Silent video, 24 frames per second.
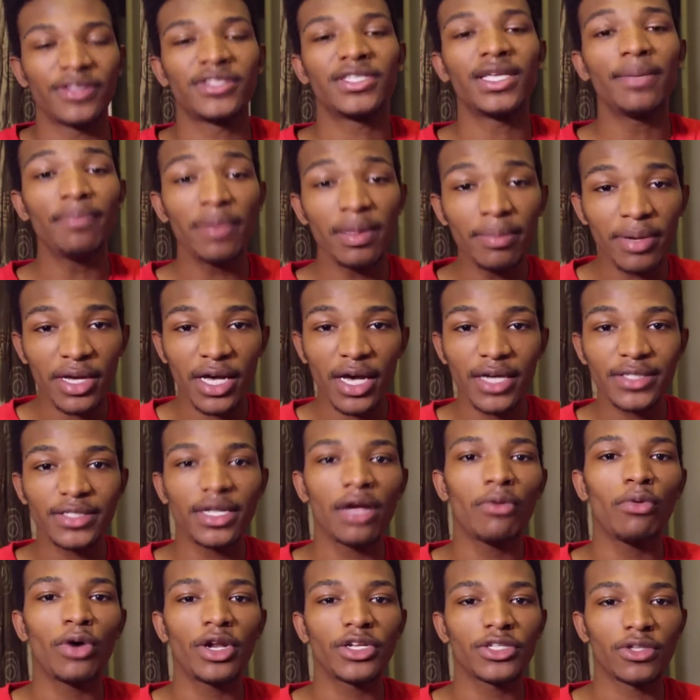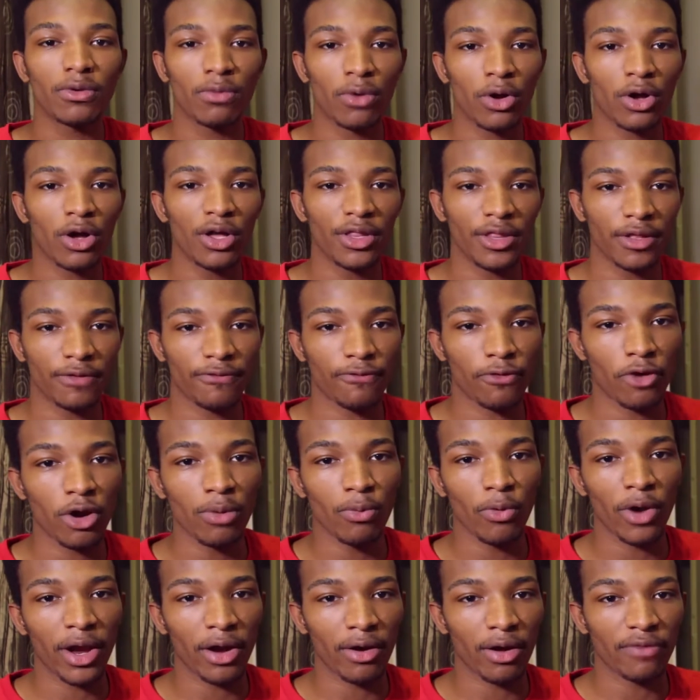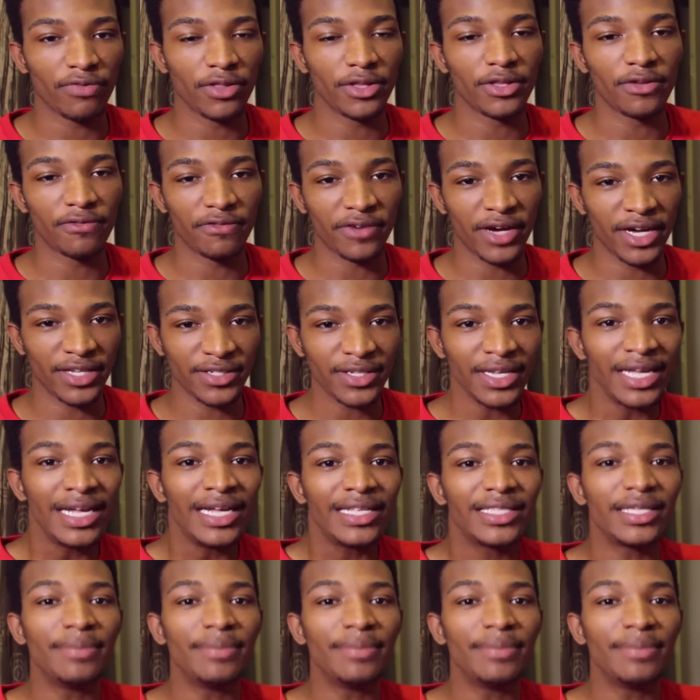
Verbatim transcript: it simply because they wanted to work on the firmware of the device